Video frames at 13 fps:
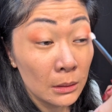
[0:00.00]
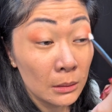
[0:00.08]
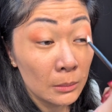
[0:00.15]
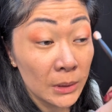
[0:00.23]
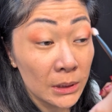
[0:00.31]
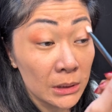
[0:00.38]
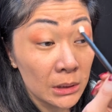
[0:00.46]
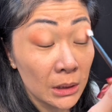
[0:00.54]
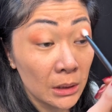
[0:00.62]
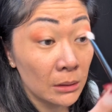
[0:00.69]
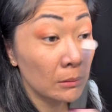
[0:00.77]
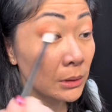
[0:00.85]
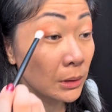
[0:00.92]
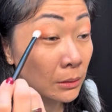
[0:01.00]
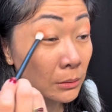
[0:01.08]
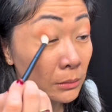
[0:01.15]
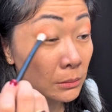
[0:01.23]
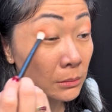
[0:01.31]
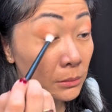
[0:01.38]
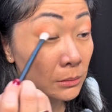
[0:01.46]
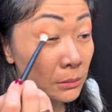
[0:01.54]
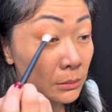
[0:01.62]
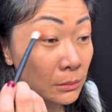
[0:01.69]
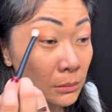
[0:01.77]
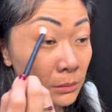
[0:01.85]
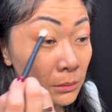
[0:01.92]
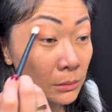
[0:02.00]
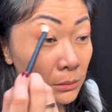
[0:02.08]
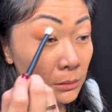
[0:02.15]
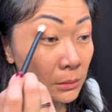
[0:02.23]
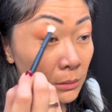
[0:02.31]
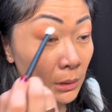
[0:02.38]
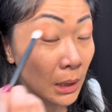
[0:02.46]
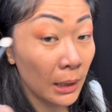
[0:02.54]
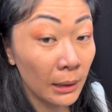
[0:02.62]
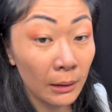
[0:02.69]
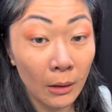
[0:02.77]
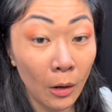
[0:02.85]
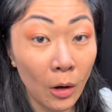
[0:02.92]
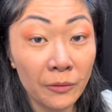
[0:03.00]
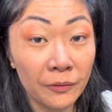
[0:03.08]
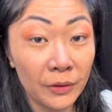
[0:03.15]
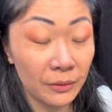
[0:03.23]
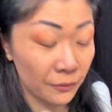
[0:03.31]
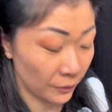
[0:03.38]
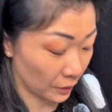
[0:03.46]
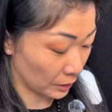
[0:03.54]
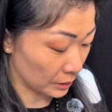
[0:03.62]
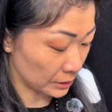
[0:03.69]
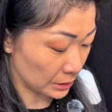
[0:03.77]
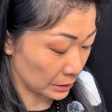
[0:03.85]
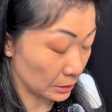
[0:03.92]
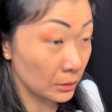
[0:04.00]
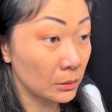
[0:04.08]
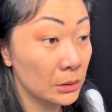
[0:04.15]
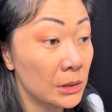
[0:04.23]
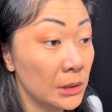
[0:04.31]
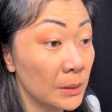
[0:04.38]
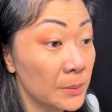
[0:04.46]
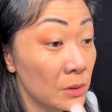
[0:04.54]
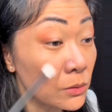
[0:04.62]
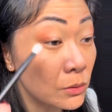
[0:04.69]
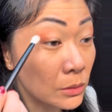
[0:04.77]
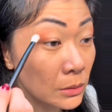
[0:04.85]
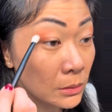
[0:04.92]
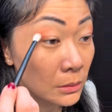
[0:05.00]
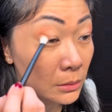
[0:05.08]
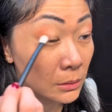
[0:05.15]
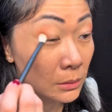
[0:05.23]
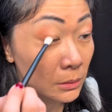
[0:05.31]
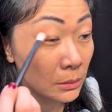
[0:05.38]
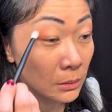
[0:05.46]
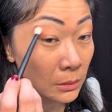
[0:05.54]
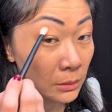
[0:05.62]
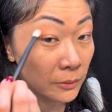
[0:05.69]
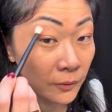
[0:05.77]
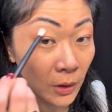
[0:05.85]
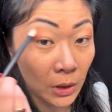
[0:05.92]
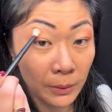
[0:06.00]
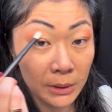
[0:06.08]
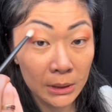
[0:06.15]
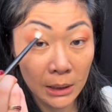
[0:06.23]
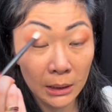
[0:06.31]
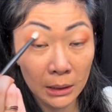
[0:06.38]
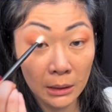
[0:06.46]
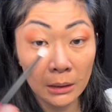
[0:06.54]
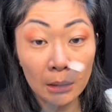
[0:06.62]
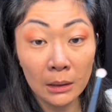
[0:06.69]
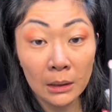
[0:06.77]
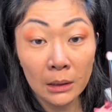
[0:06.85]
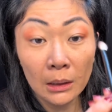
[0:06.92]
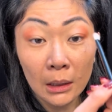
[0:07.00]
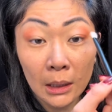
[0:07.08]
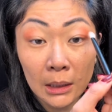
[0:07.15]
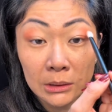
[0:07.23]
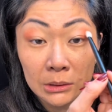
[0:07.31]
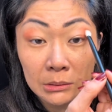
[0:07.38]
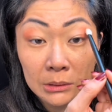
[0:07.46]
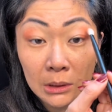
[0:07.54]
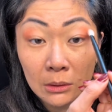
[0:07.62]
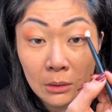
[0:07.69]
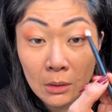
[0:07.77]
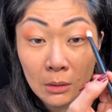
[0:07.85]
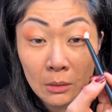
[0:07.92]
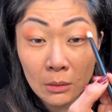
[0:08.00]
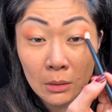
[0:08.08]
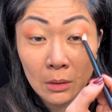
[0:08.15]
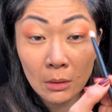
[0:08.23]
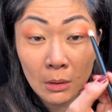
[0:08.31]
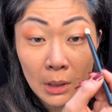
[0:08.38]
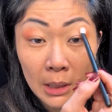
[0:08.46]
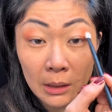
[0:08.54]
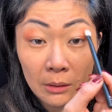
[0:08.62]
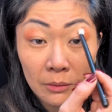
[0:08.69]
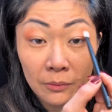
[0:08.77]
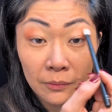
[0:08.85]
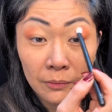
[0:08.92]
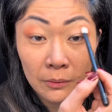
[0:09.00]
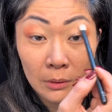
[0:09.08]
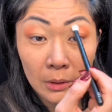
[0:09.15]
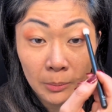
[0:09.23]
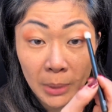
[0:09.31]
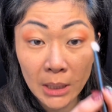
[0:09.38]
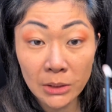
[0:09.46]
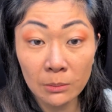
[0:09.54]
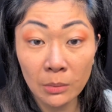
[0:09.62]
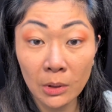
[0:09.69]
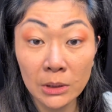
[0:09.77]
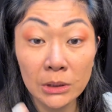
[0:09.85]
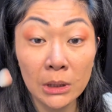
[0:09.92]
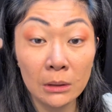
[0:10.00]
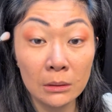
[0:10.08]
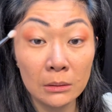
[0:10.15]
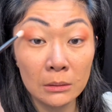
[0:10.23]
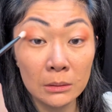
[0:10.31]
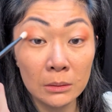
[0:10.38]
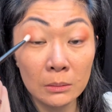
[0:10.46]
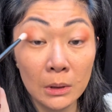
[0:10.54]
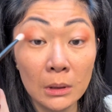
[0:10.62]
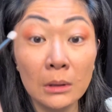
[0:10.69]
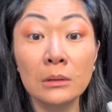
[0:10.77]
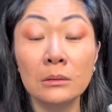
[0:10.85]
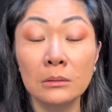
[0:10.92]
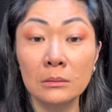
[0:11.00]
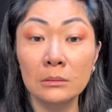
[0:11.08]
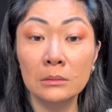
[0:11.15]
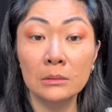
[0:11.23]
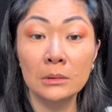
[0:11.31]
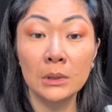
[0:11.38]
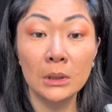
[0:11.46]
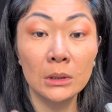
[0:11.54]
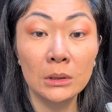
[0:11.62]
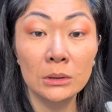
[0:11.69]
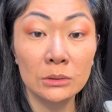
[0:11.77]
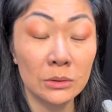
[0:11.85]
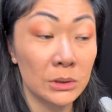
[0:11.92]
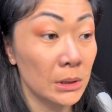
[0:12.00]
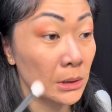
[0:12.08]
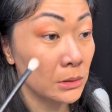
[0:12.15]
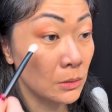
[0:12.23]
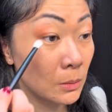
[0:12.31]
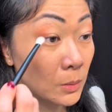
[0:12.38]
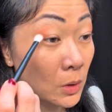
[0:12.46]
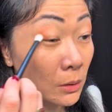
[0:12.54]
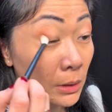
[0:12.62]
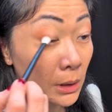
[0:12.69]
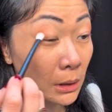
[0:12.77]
But she had, you know, I offered for her to skip school the following day. And she was like, no, I have a passion project to work on. So she's like, so I'm going.